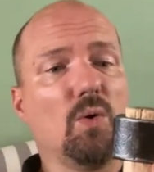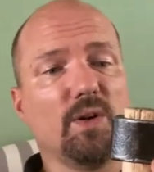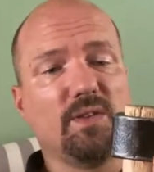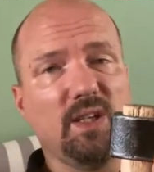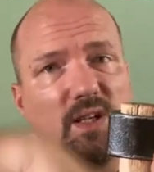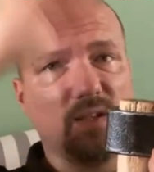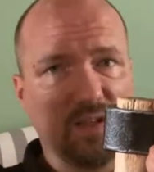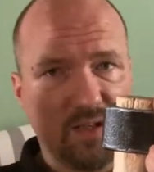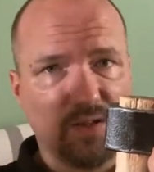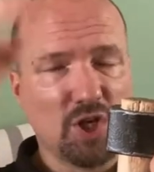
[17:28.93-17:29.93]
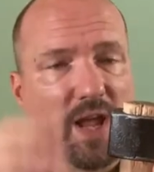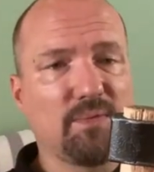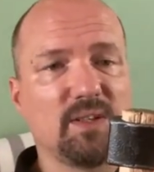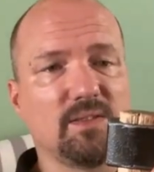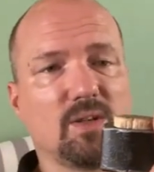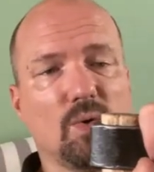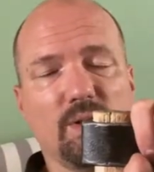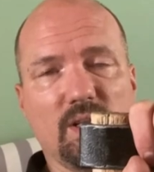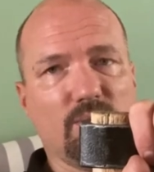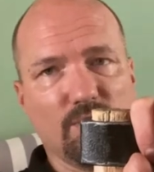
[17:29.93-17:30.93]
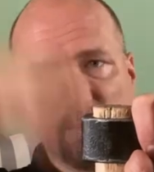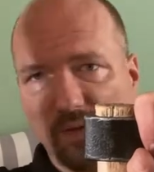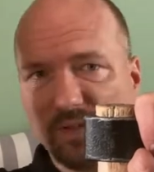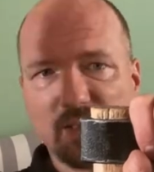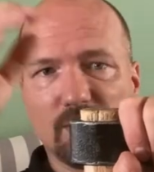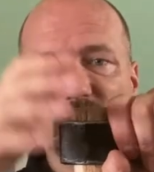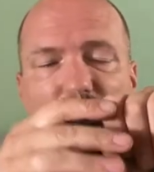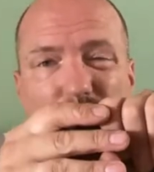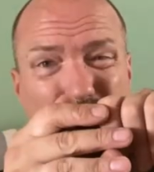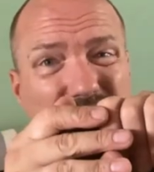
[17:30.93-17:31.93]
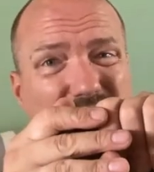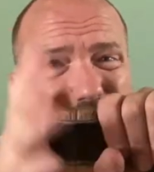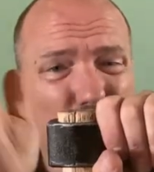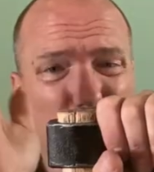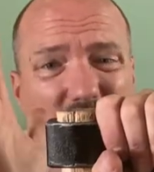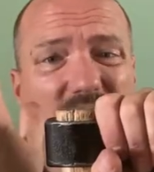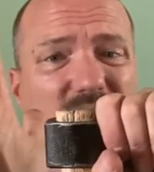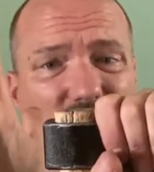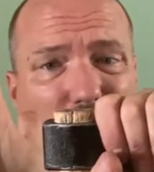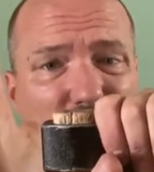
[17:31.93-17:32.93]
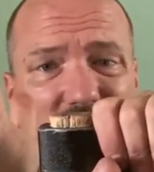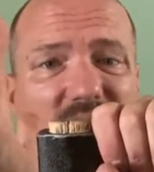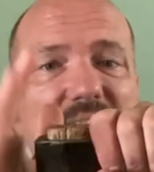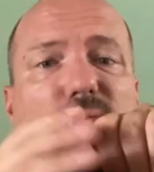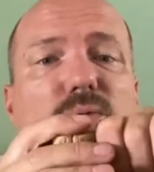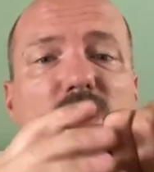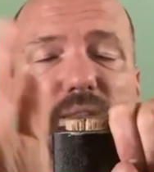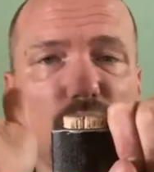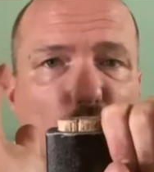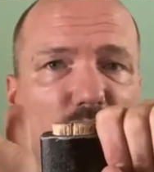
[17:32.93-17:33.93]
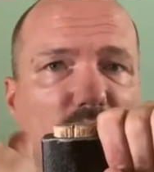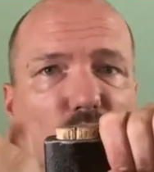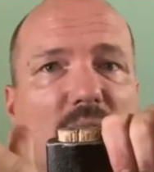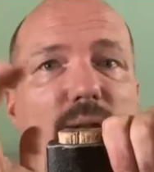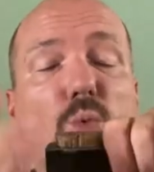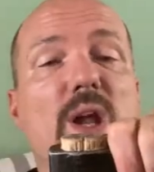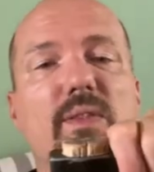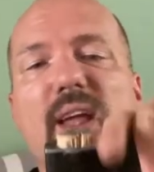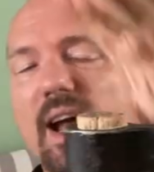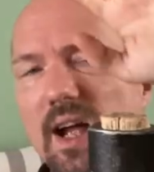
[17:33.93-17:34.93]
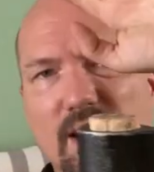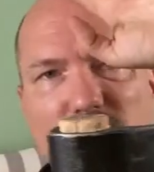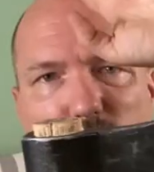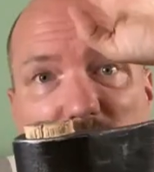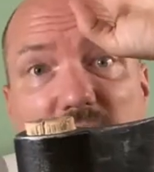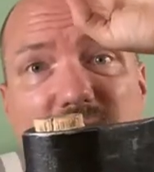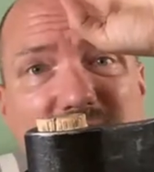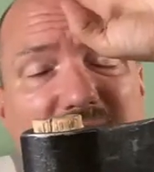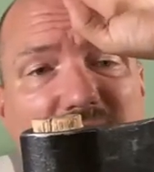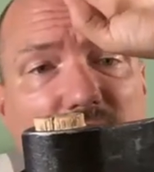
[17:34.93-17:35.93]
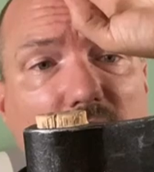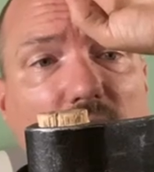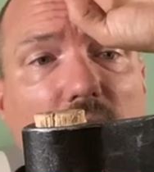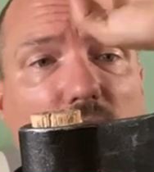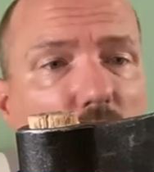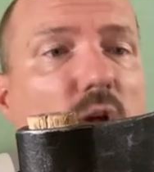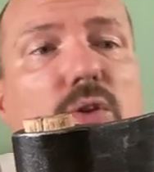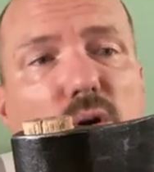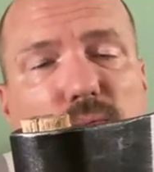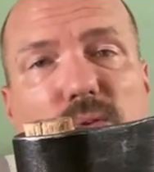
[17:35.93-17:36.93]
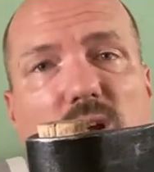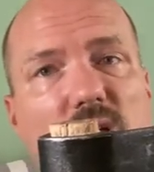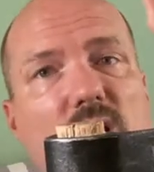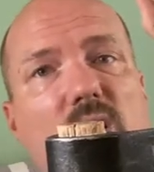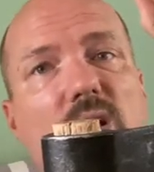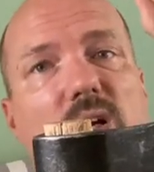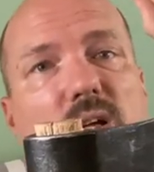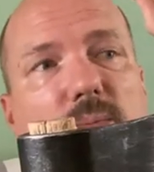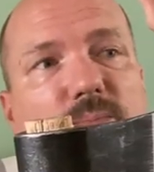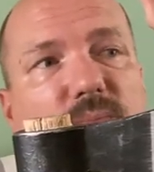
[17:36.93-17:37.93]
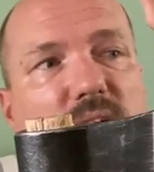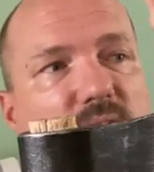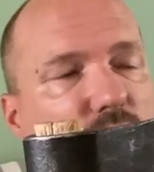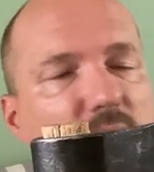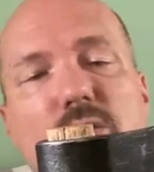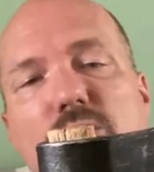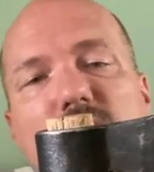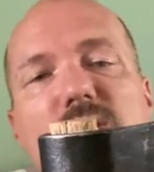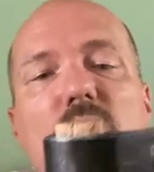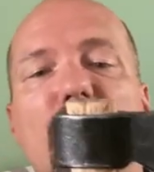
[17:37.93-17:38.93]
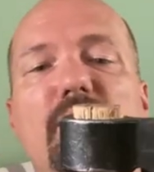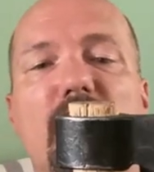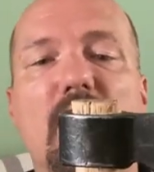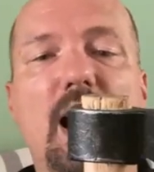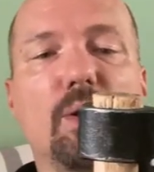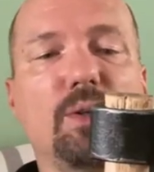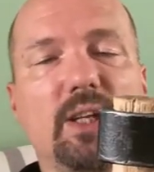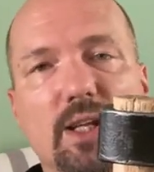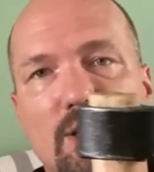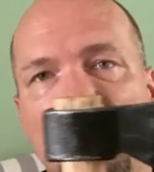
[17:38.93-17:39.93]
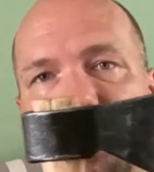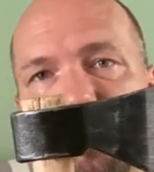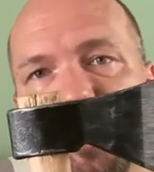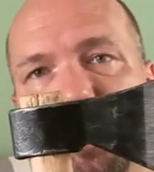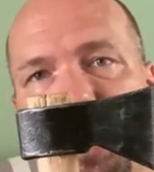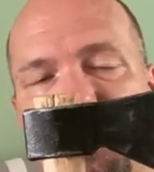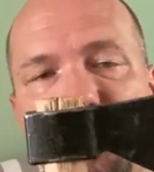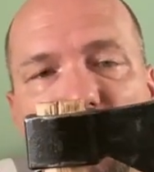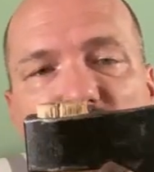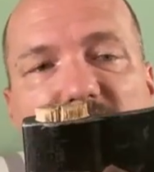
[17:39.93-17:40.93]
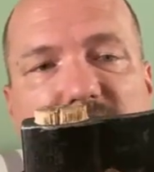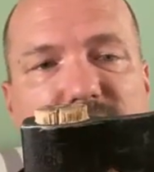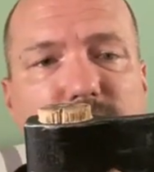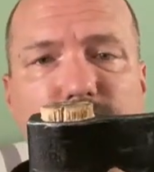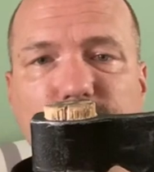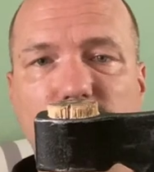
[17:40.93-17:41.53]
or the, the shaft is going into, you know, thousands of pieces. So please be careful and do it the right way. There are way, there are a lot of um, instructionals out there how you can reshaft your axe.